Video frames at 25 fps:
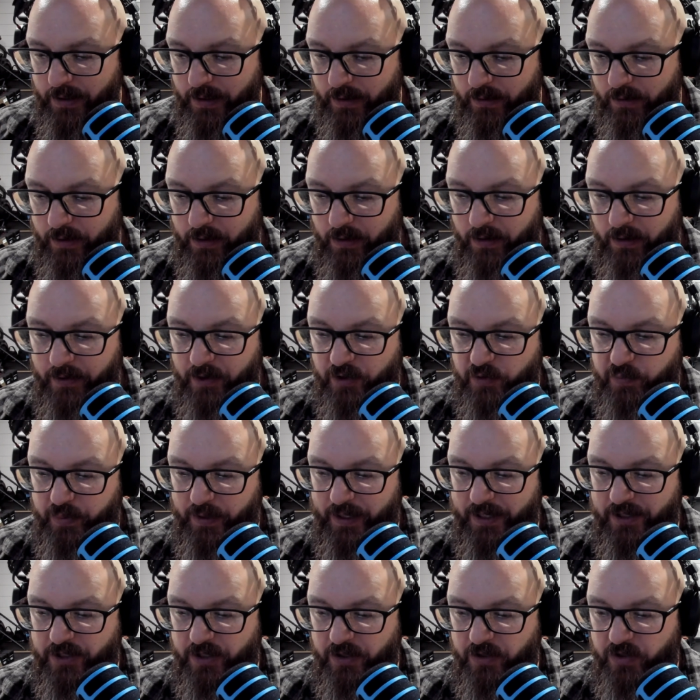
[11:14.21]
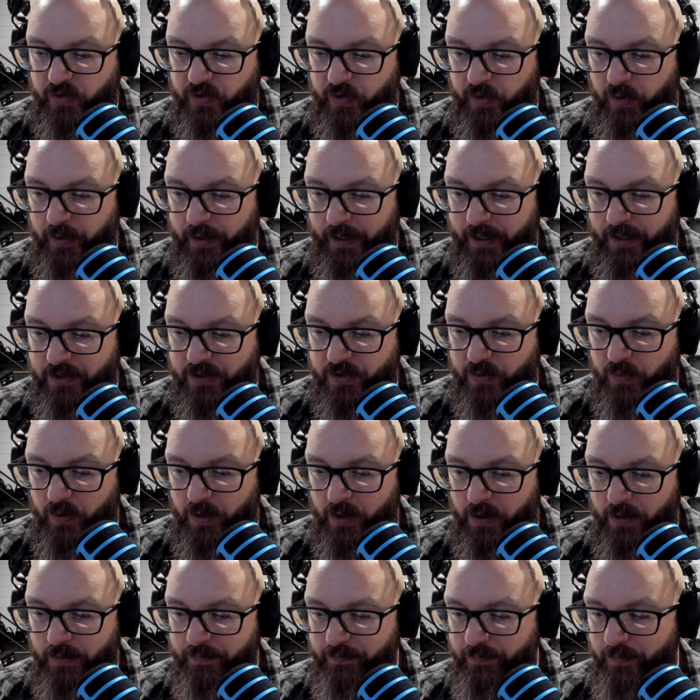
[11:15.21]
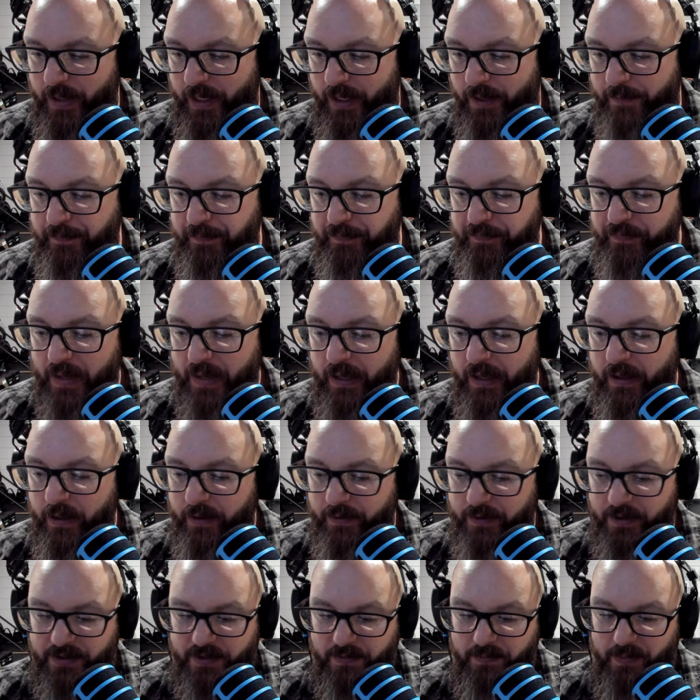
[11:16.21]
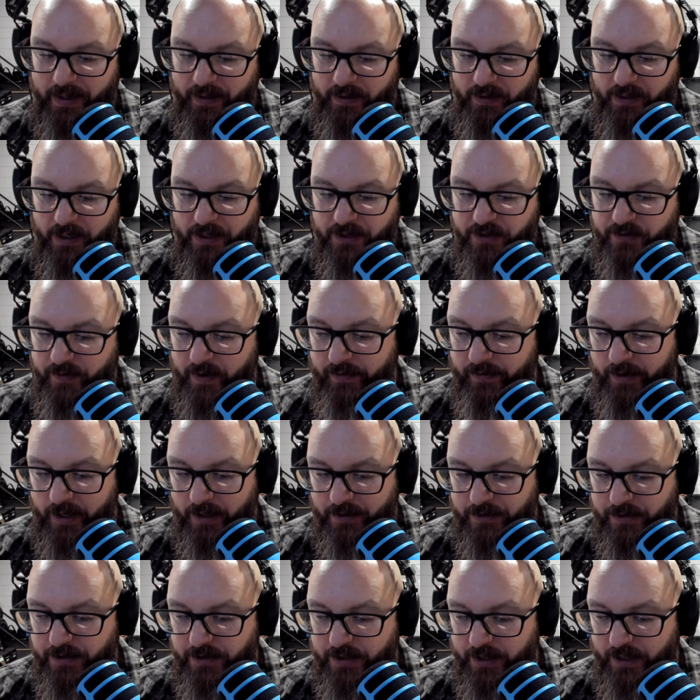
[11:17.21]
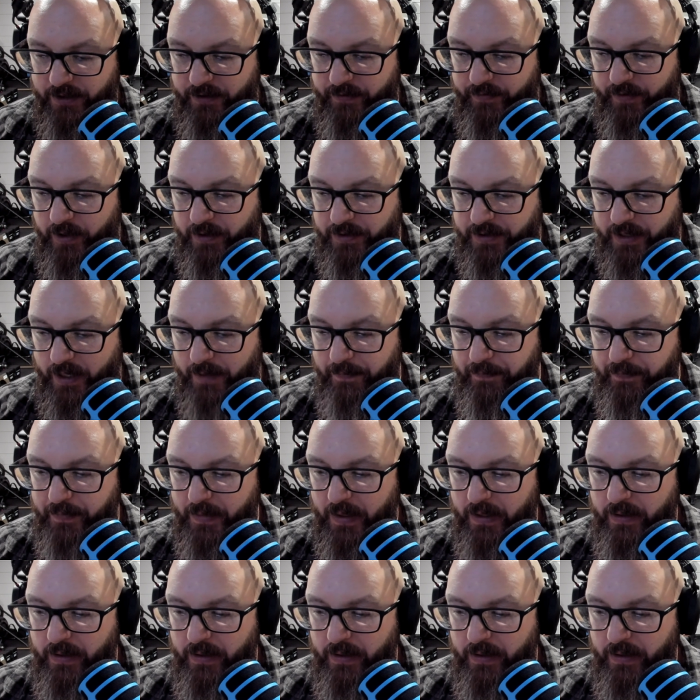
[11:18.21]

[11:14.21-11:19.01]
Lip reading: Look at all those plates just thrown against the wall. Man, this is my least favorite exercise of all time.